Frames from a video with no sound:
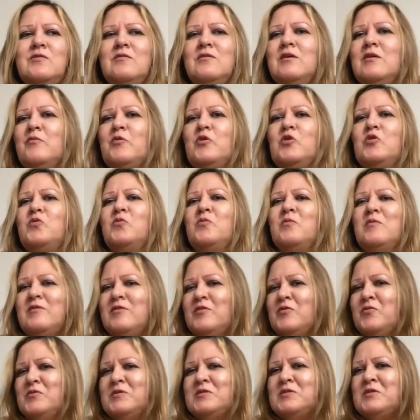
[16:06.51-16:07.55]
I mean,
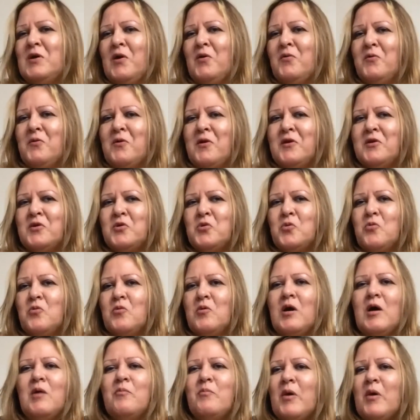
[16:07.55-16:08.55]
you saw where I grew up.